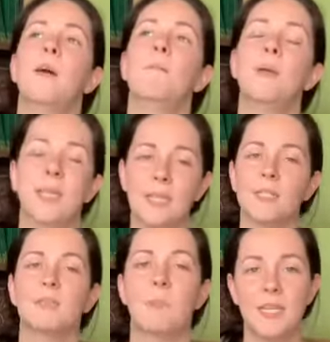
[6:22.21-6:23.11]
But
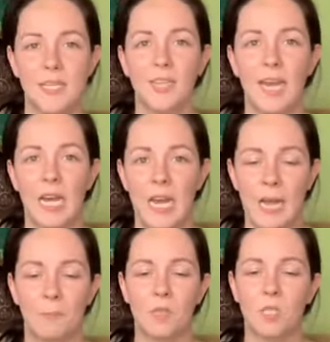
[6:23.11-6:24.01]
that's basically how it
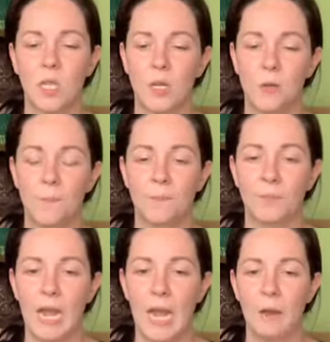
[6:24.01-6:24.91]
happened. So
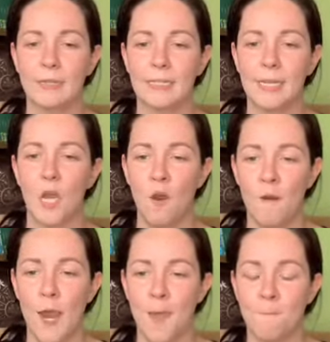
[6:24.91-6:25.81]
I was like,
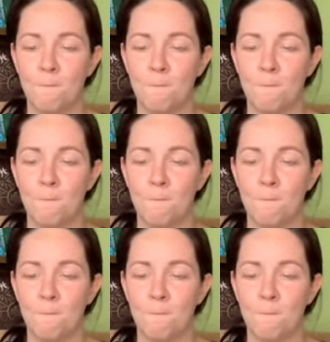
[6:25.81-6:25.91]
okay.